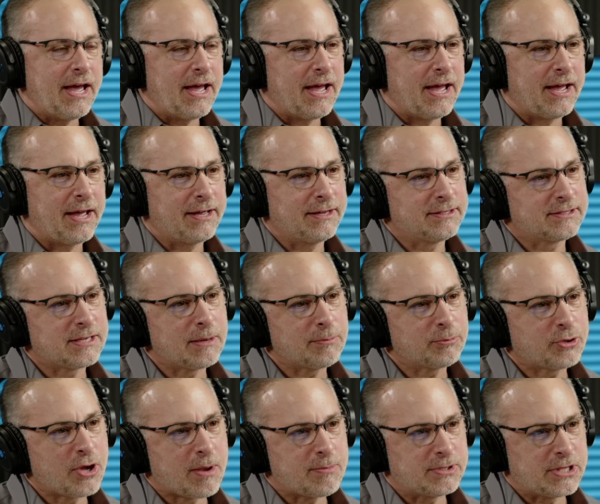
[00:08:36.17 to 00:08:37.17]
And
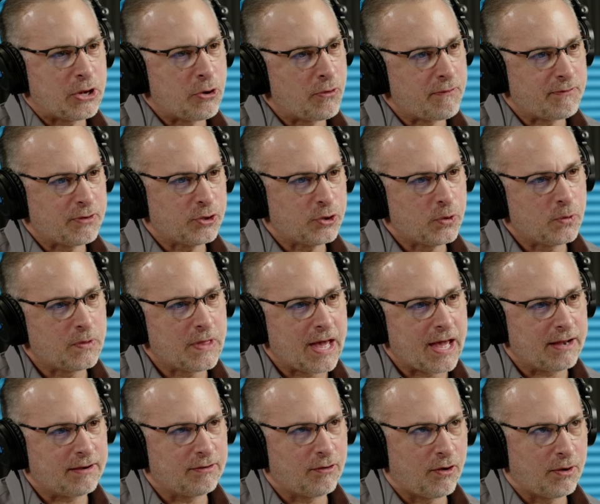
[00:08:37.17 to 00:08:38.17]
sometimes they don't even do
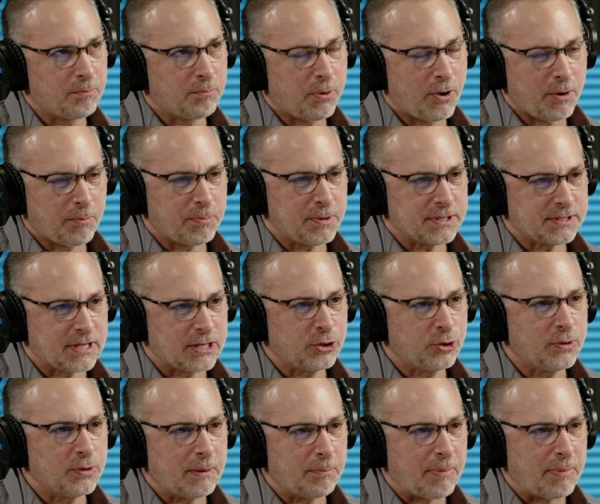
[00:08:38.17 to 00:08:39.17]
that on purpose. They
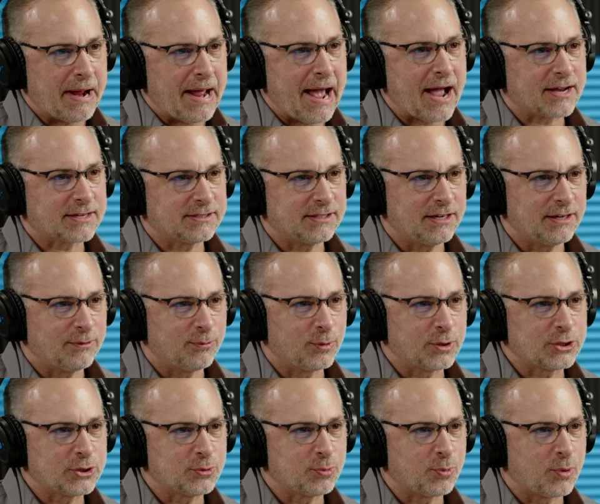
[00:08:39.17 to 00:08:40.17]
do that by accident,
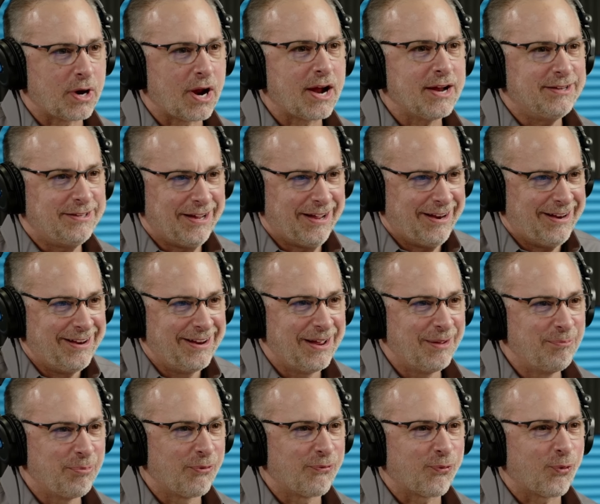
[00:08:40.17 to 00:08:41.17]
which is what I did.
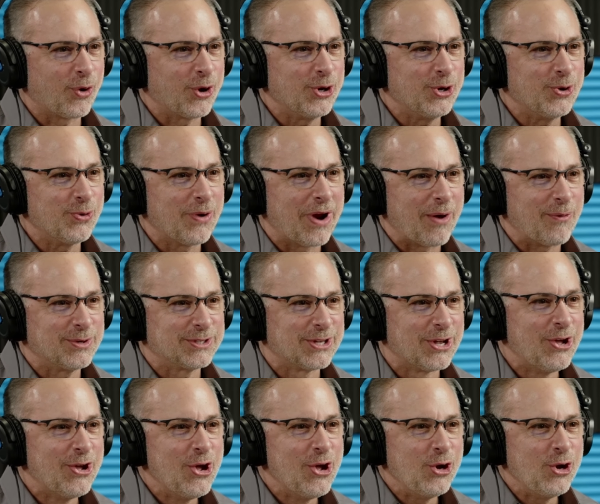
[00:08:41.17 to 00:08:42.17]
Before you knew it, I was
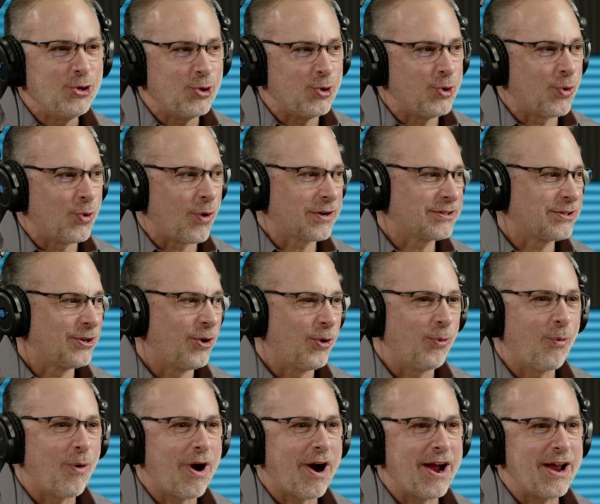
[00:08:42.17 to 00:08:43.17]
New York to
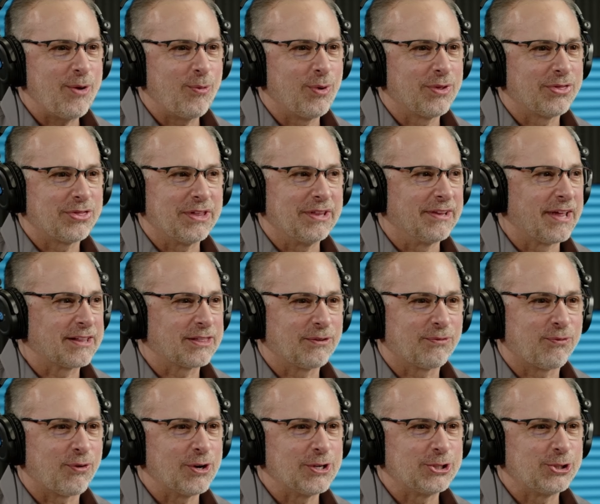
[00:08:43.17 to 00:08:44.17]
Hawaii within the
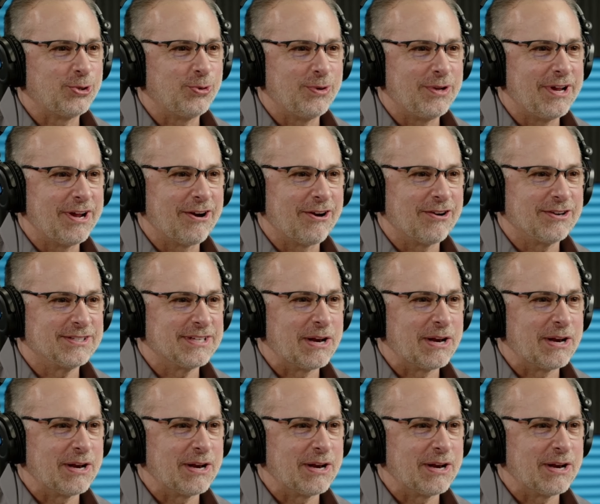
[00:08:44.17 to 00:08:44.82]
first 2 years.